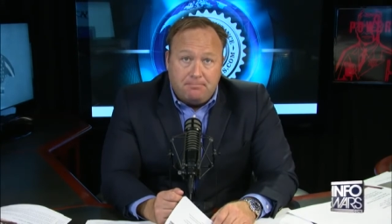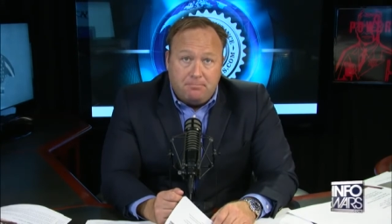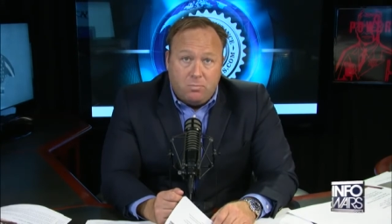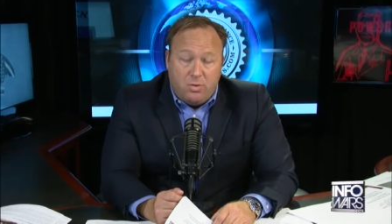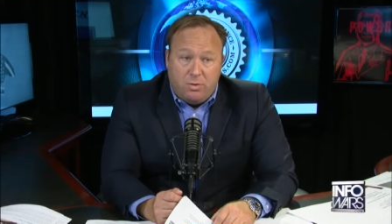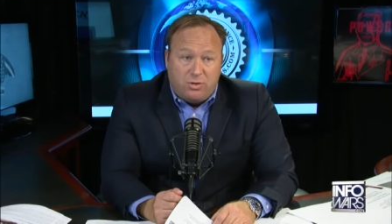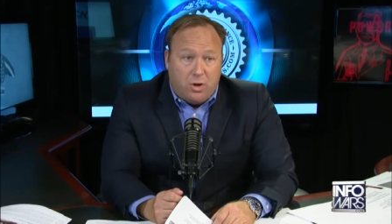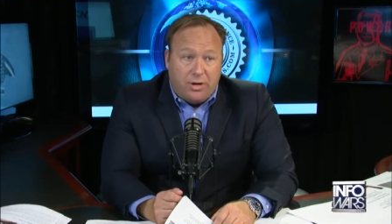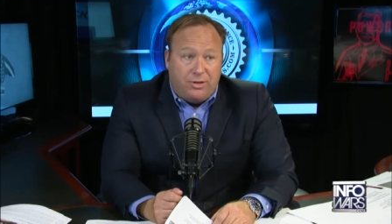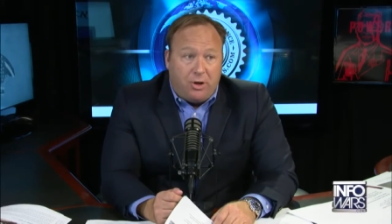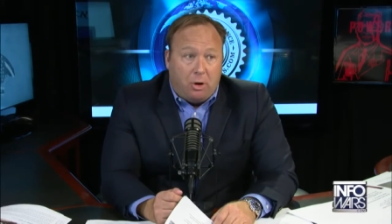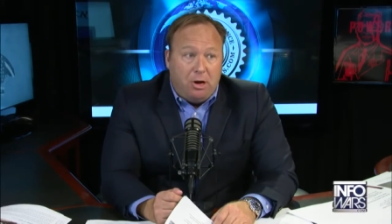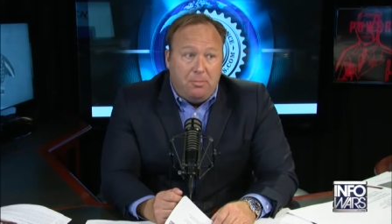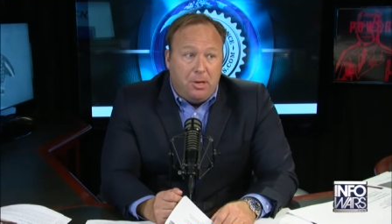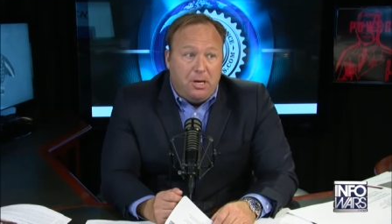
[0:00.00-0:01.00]
when there was only
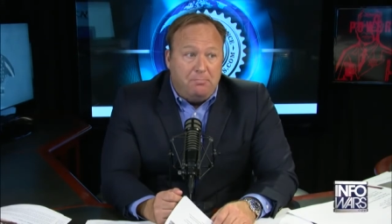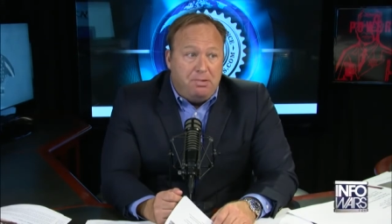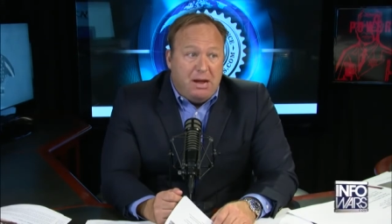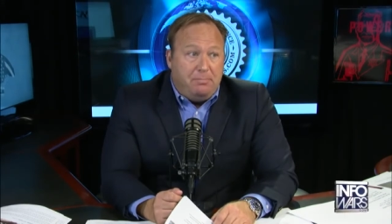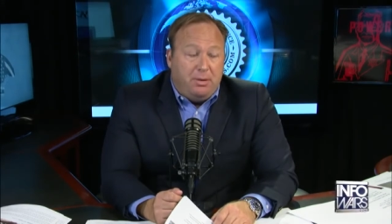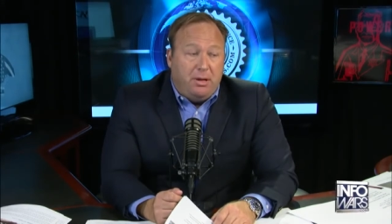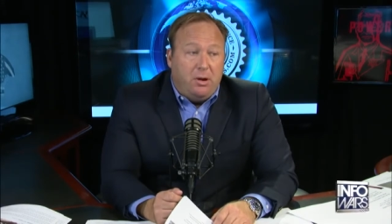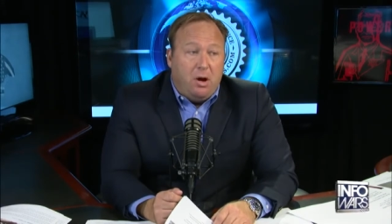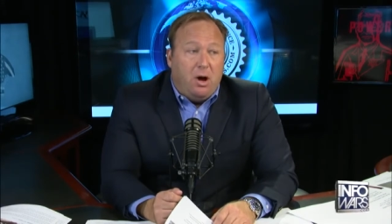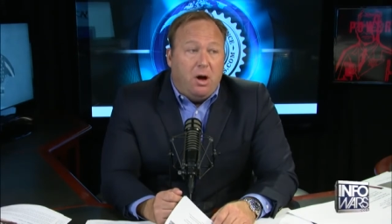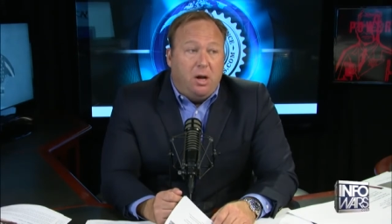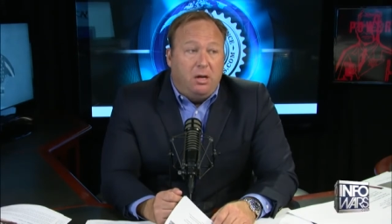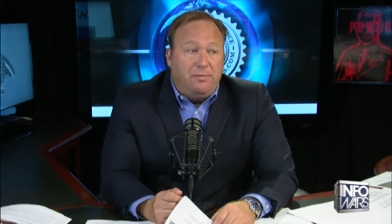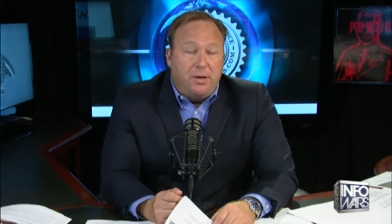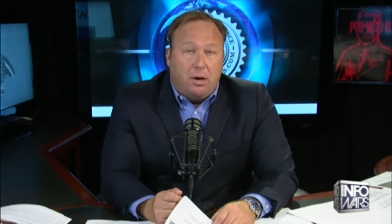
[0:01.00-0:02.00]
30 million people in
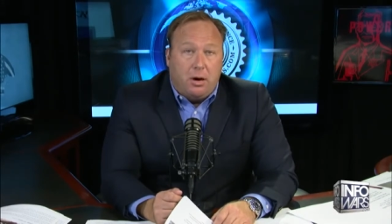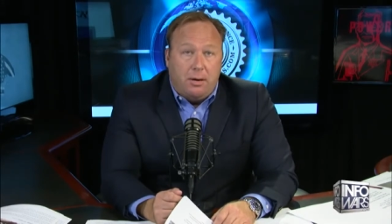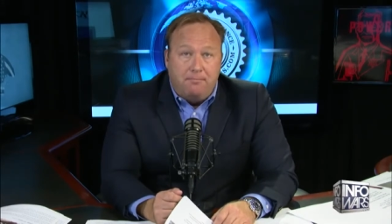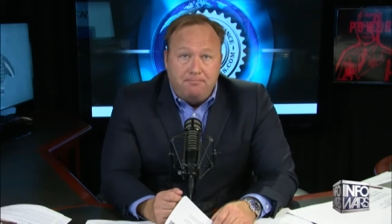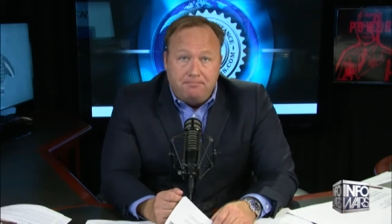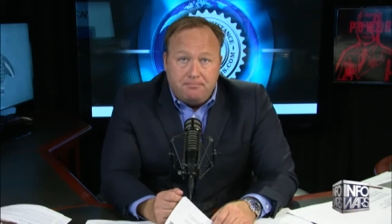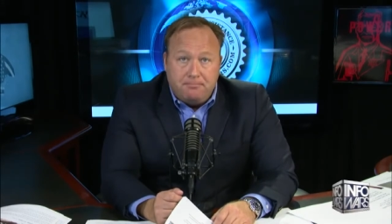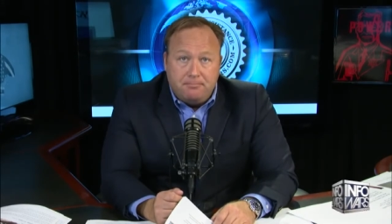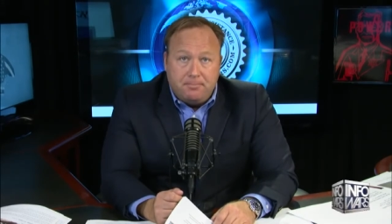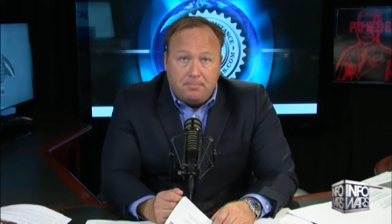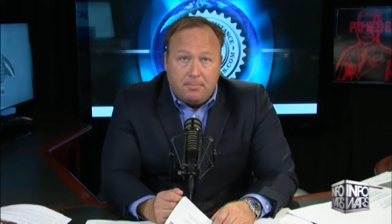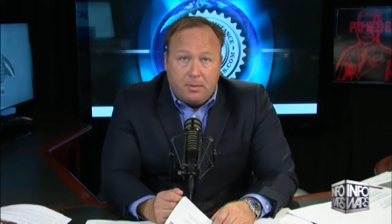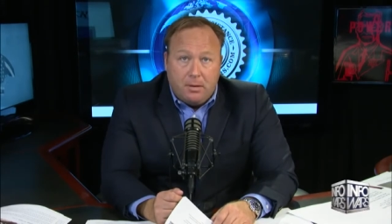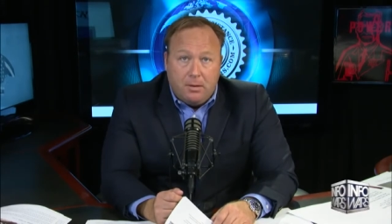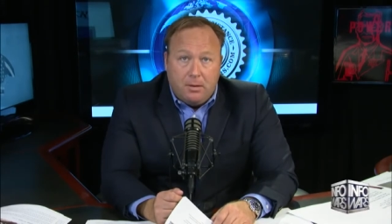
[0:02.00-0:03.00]
all of Europe.
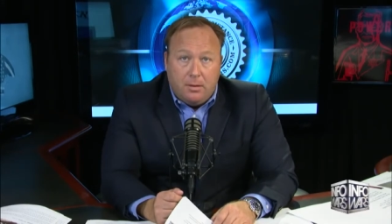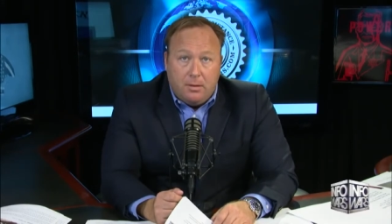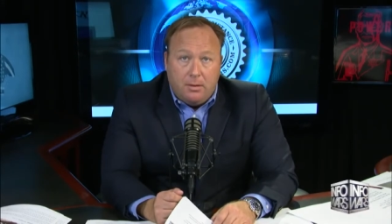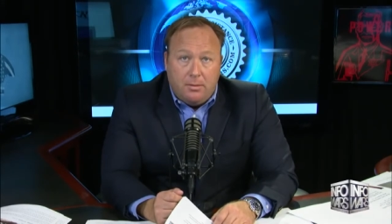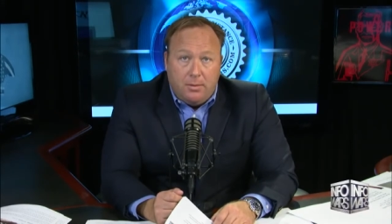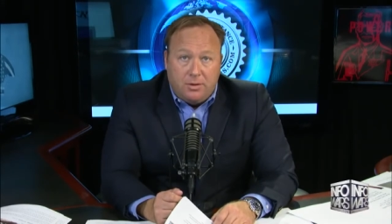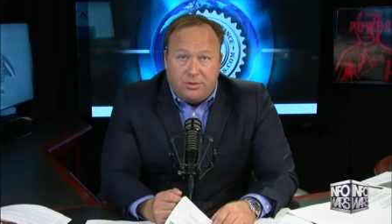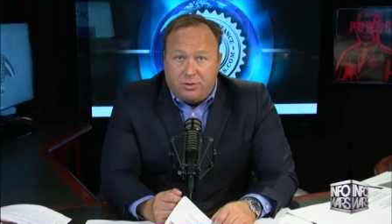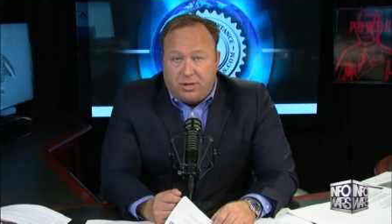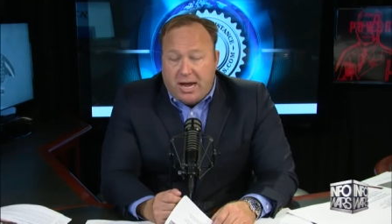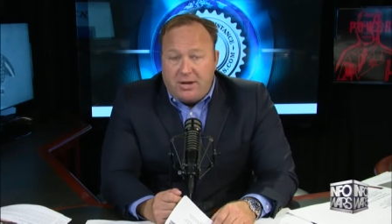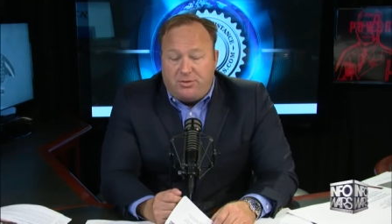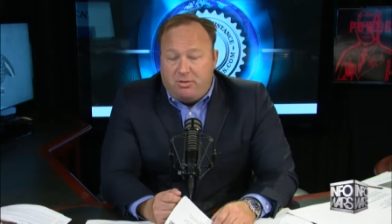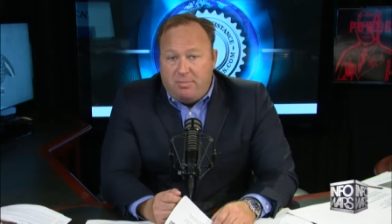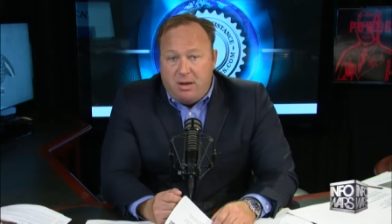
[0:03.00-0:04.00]
Those are
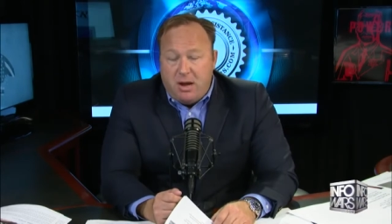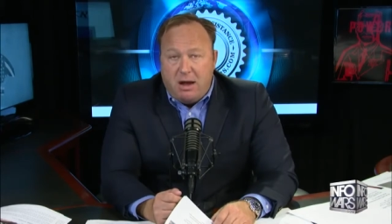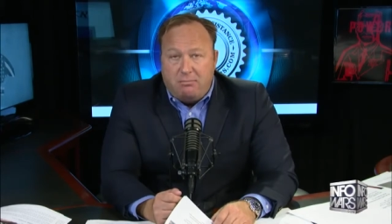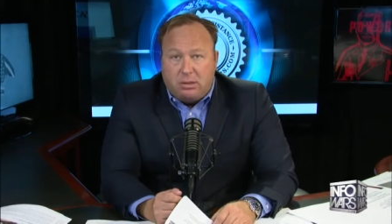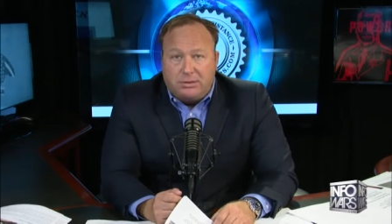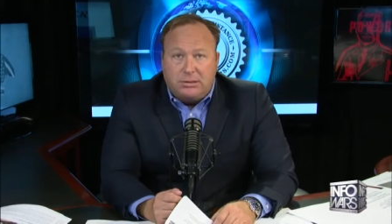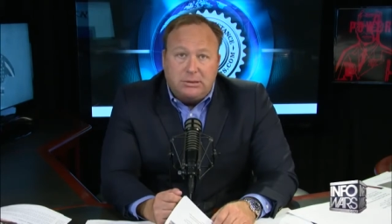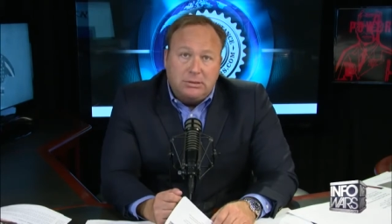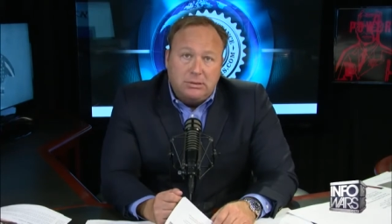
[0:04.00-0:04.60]
estimate numbers.